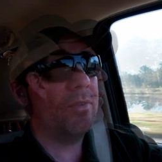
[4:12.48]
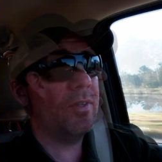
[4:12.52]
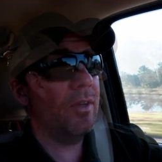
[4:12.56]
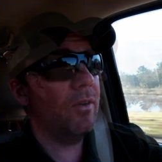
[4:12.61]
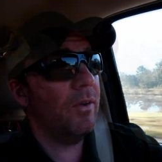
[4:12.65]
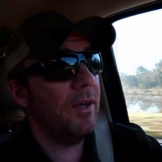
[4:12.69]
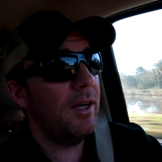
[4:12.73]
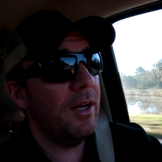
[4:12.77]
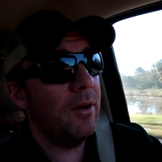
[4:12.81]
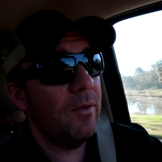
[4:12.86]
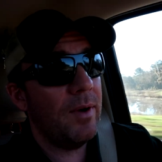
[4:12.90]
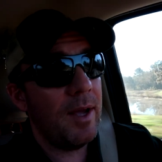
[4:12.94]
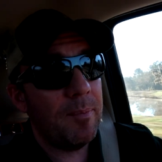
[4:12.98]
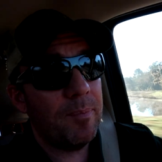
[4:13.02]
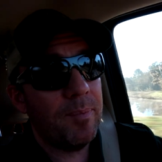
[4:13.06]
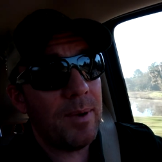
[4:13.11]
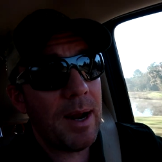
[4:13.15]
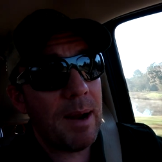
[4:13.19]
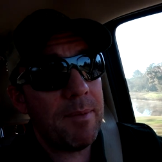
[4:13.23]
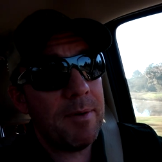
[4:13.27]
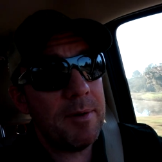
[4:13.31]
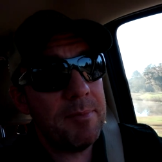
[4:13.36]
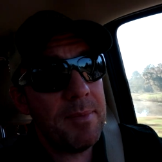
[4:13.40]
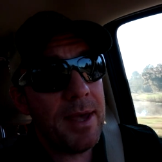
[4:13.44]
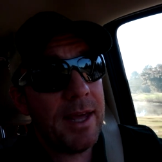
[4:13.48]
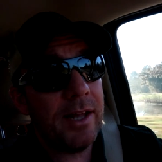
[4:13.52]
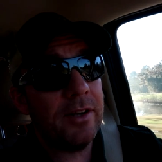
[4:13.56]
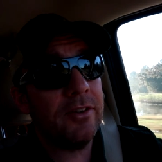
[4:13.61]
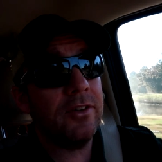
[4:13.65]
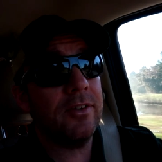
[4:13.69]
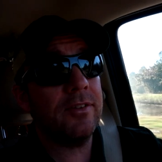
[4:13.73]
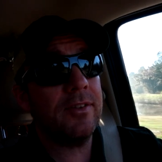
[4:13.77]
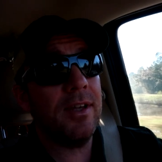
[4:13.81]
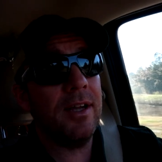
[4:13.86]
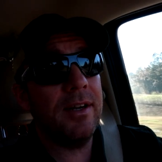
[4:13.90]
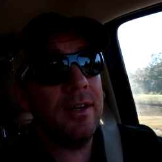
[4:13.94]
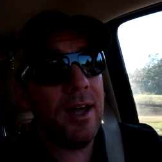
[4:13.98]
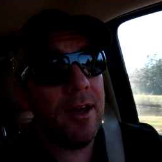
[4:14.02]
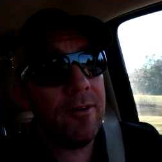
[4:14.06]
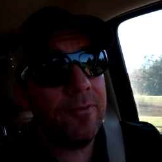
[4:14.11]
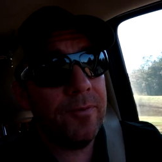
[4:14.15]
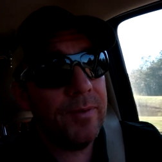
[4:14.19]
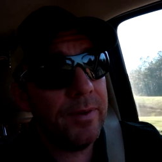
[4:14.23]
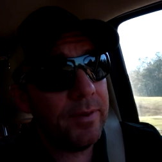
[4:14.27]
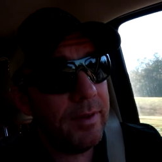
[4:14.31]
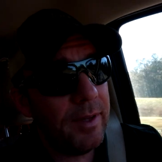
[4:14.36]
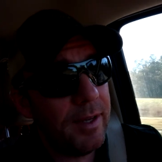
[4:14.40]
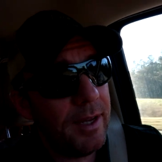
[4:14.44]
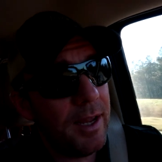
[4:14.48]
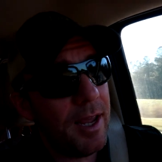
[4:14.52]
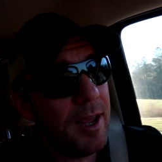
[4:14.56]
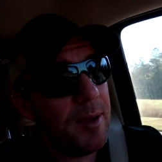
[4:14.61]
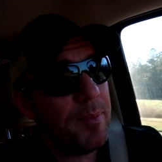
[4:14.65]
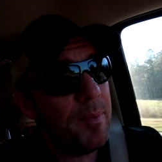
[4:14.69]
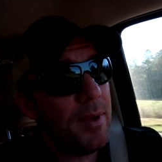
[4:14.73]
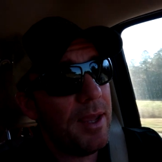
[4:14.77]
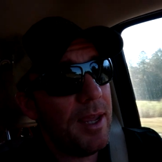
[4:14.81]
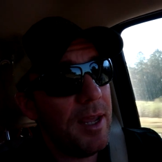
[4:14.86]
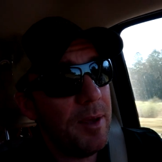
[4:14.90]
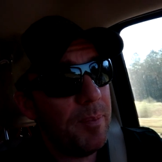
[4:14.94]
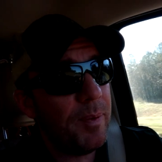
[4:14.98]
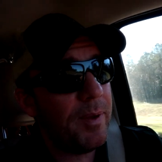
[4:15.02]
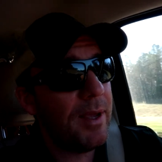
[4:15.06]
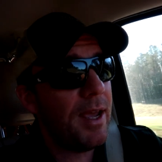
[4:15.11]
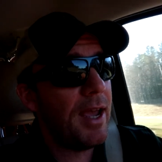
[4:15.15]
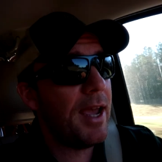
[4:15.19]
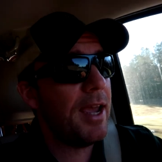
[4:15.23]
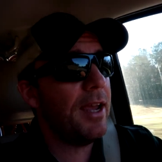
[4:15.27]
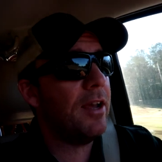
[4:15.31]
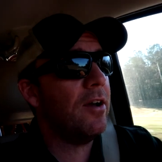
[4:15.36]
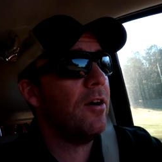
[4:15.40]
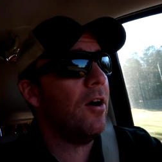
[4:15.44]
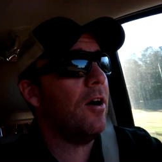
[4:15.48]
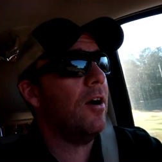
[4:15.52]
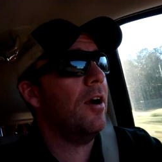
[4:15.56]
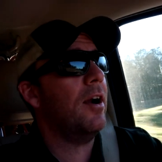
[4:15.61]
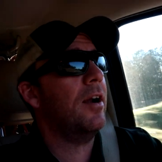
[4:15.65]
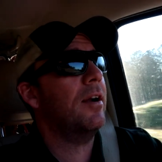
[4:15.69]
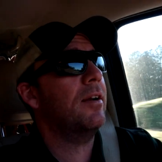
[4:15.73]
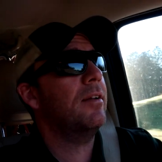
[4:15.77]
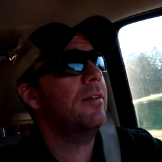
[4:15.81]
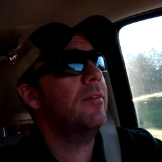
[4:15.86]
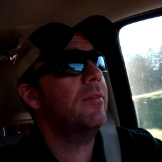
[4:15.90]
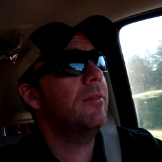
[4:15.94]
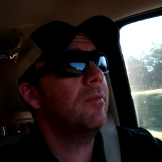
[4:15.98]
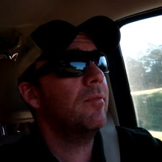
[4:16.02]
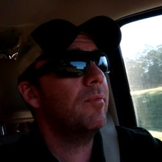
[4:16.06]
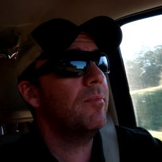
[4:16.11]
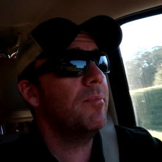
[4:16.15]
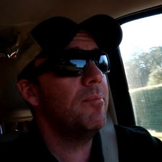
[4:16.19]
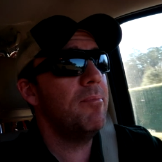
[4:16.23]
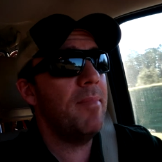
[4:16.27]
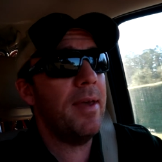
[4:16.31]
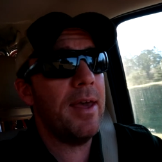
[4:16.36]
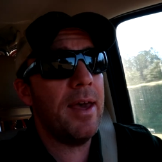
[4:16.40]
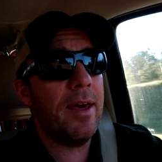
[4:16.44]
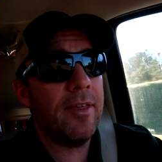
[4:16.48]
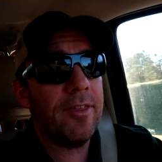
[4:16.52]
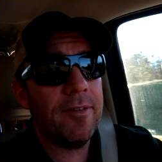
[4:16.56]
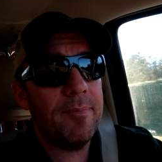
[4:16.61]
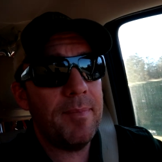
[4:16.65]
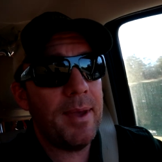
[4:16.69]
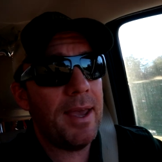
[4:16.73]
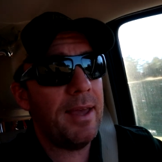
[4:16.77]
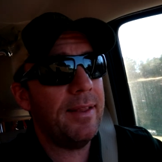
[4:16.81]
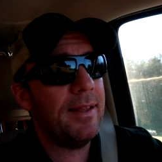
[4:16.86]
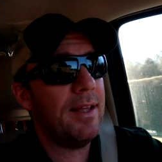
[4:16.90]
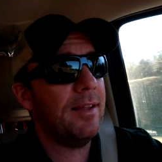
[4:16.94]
So anyway, property managers, enough with the e EPA card myth, man.